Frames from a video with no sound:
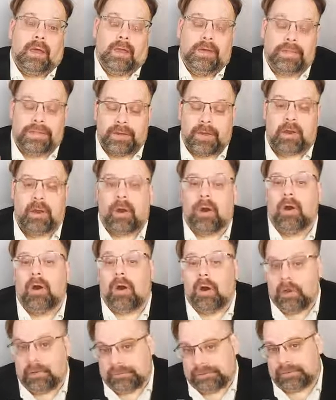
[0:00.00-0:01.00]
There are
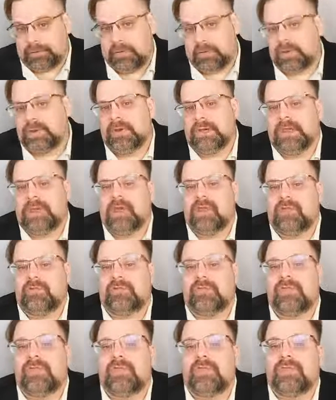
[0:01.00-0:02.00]
also
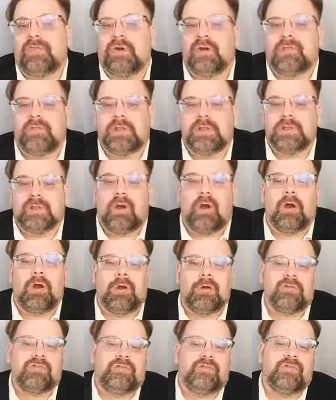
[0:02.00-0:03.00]
indications of a
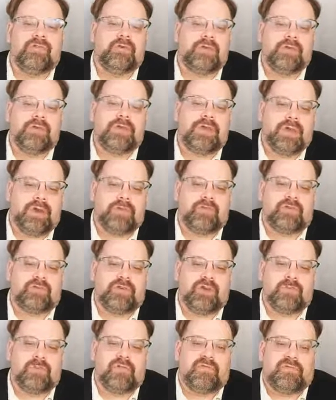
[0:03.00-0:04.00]
large new Kiev
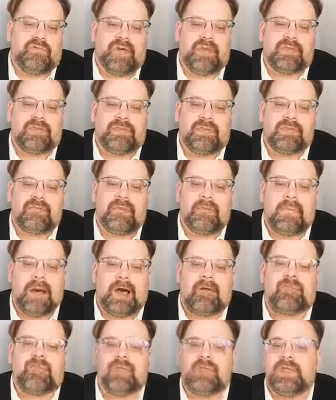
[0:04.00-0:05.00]
regime offensive
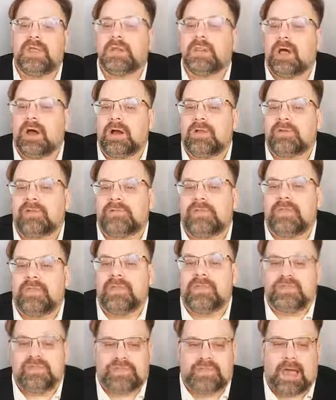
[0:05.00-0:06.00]
about to be launched in
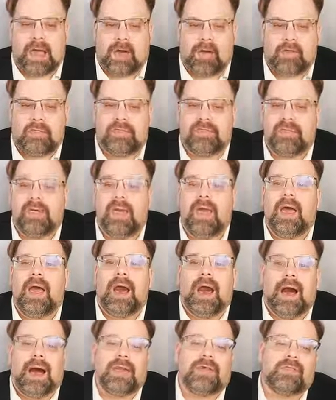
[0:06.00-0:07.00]
the south,
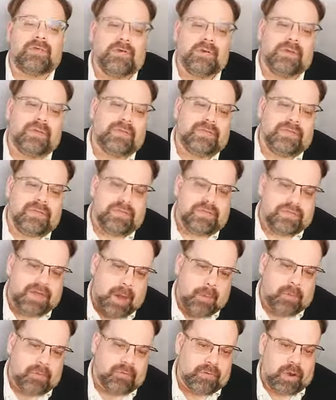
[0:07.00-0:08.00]
either into
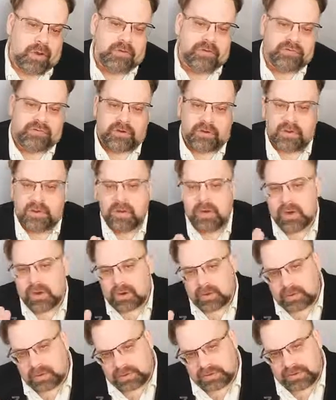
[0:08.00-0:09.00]
Zaporozhye
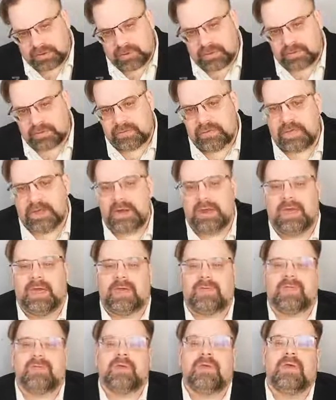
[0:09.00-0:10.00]
or southern
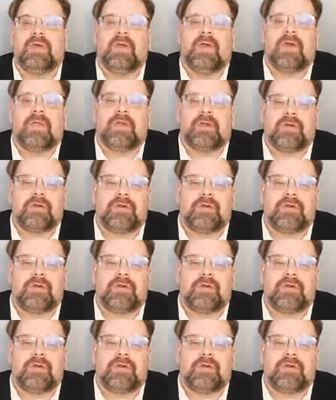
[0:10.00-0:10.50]
Donetsk, that